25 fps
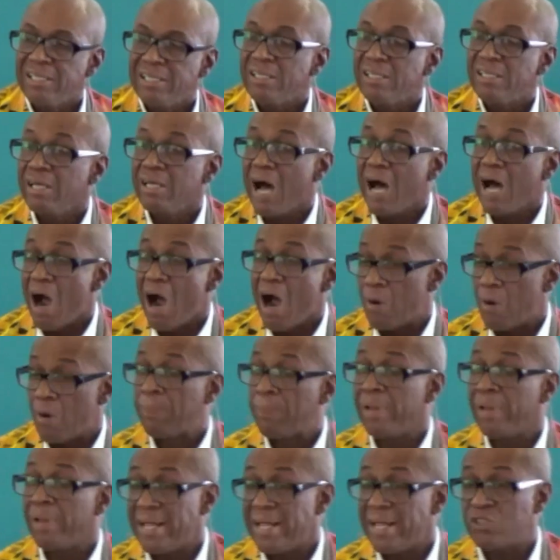Our
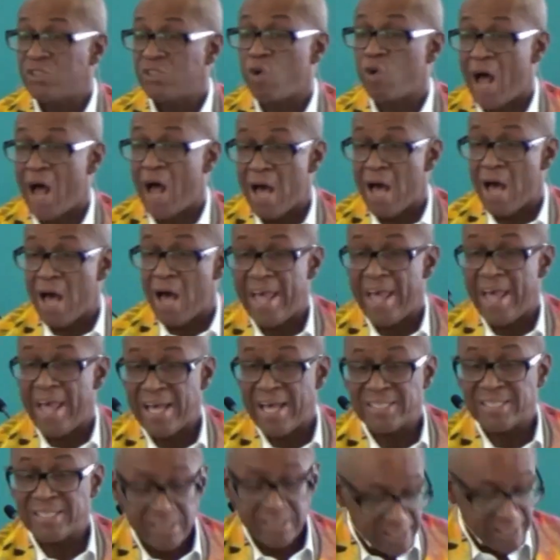pledge drive has
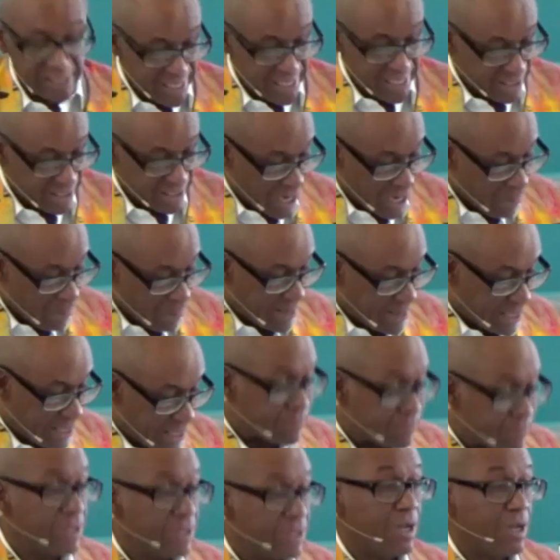indeed come in
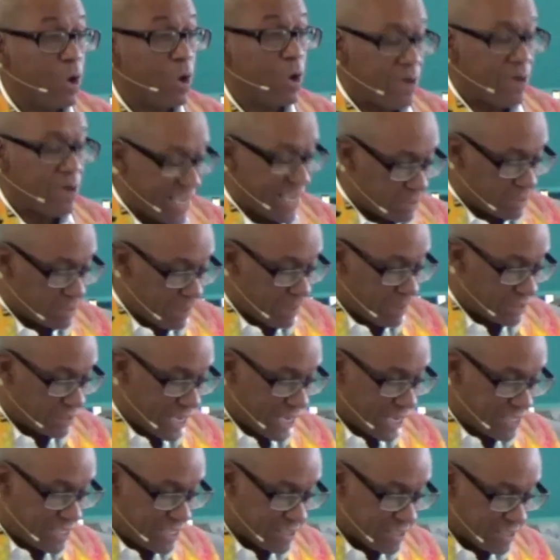below
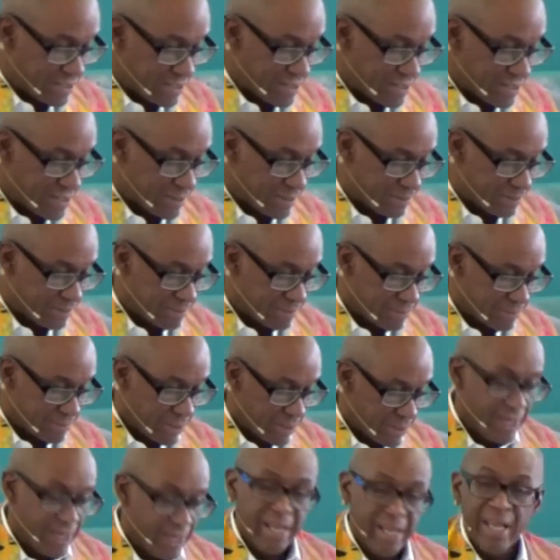expectations.
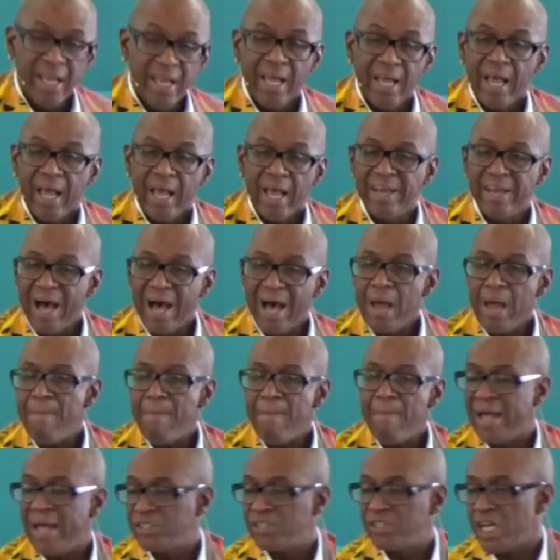And I
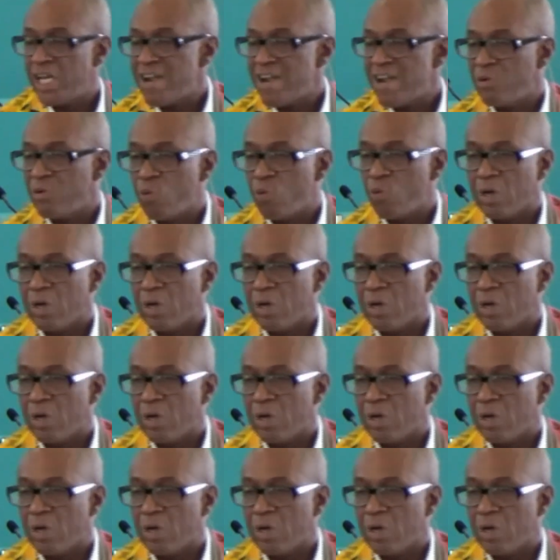imagine everyone